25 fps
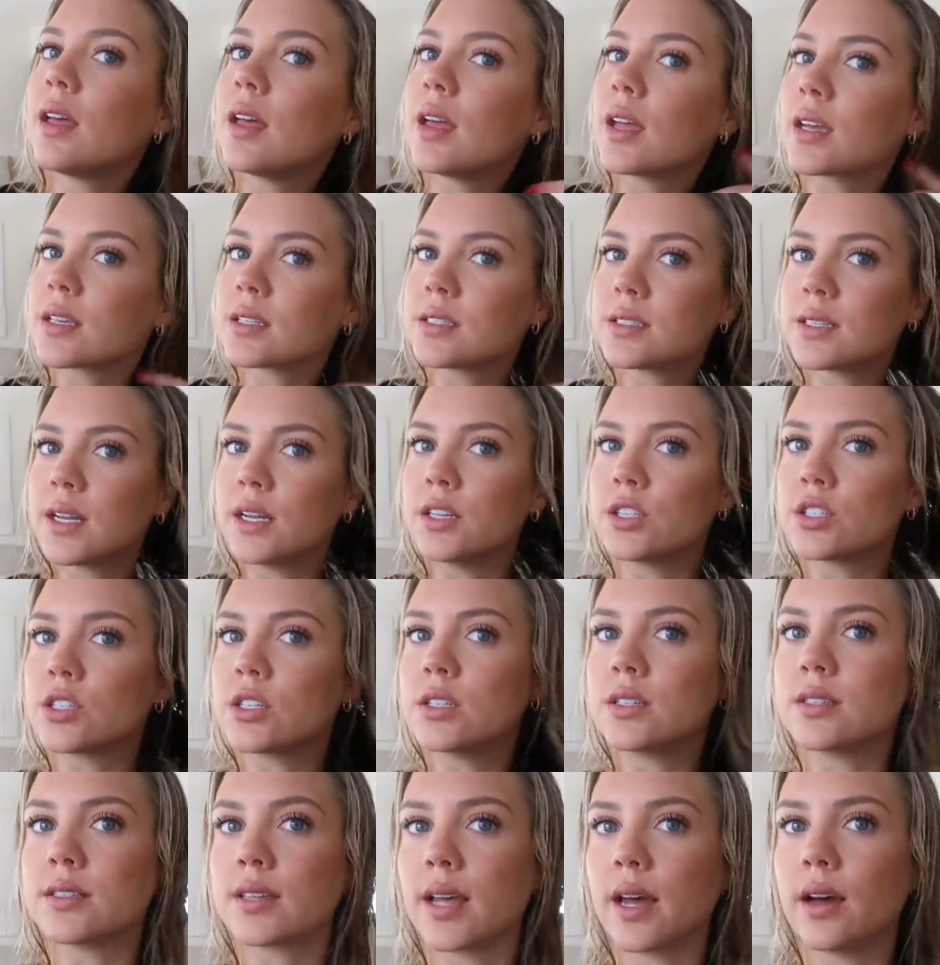
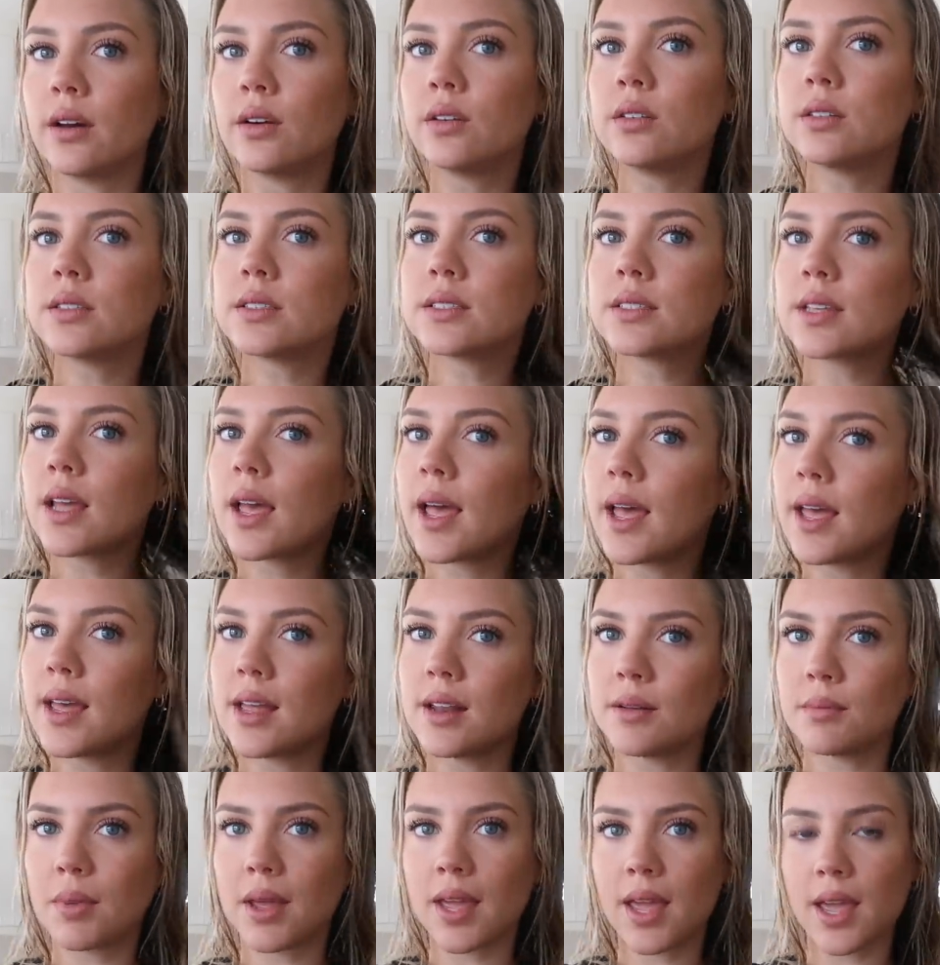extensions out
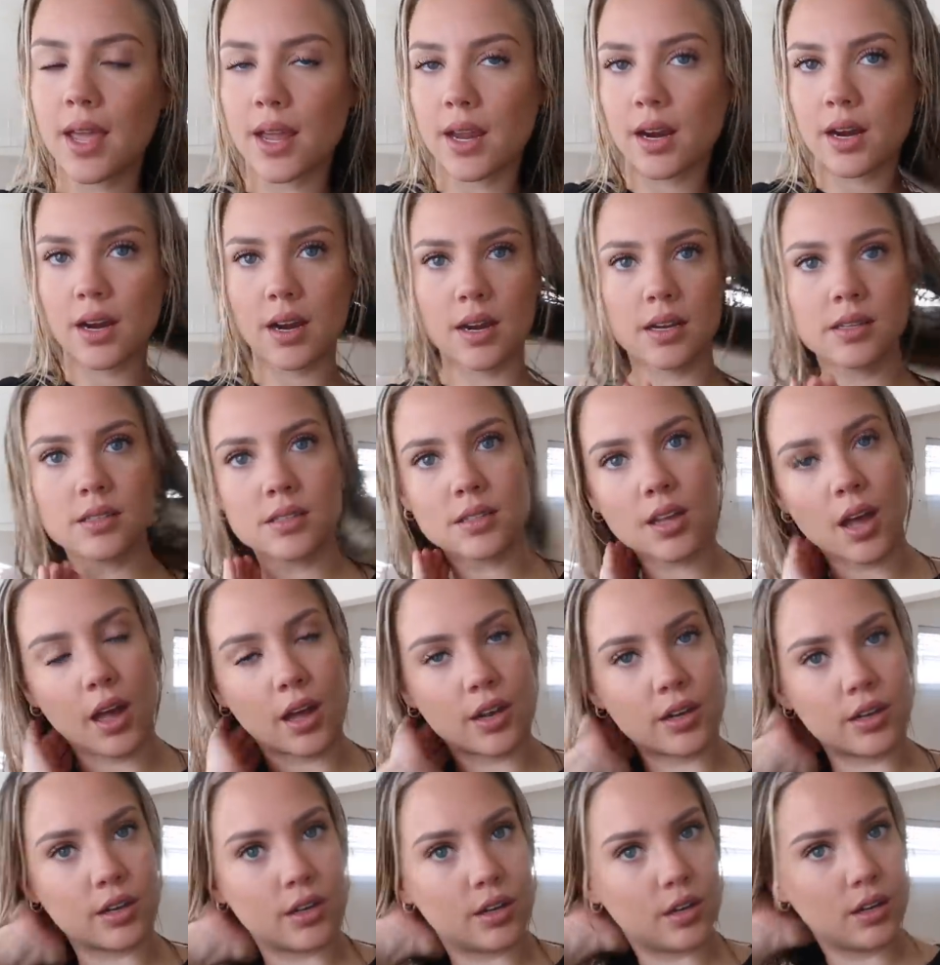and my hair has
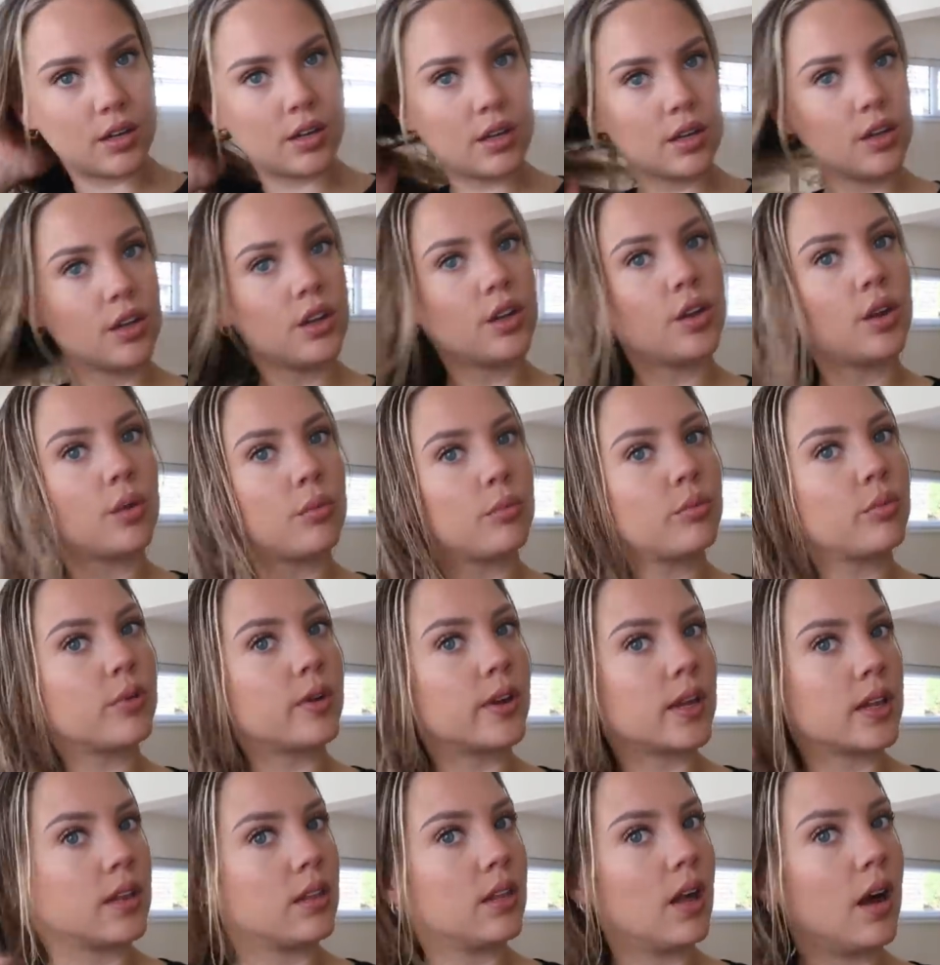gotten
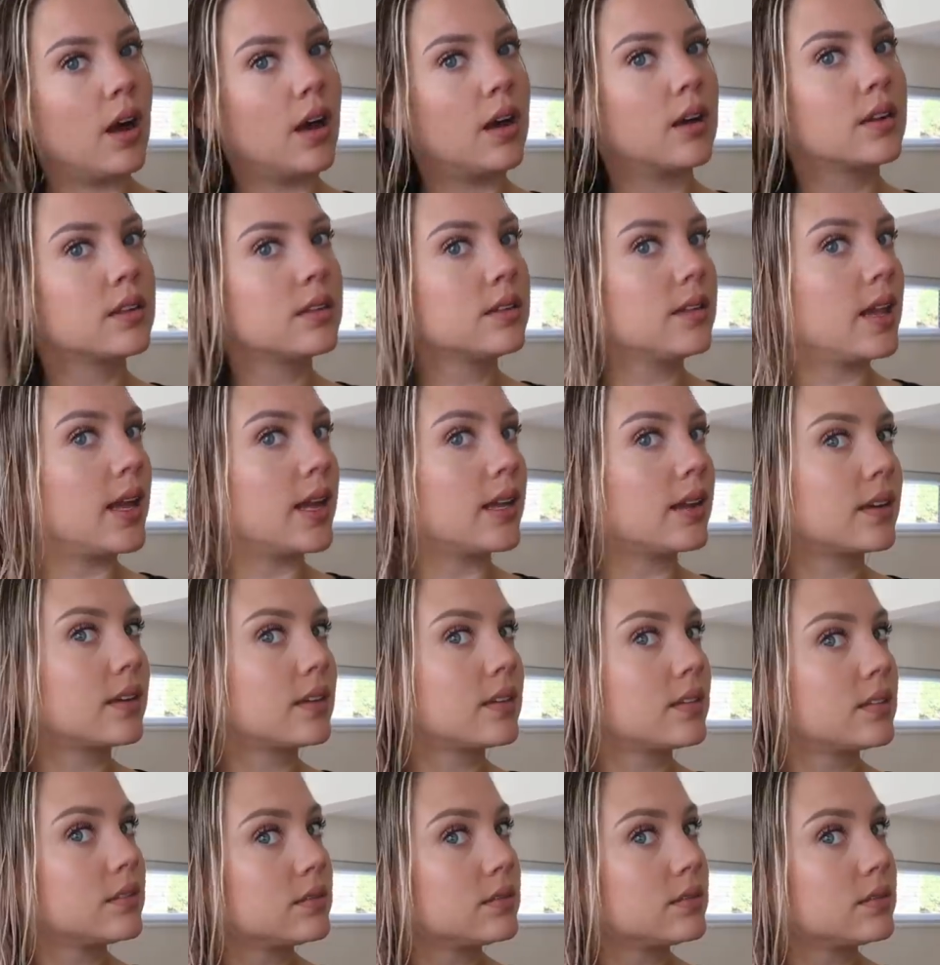pretty long. Like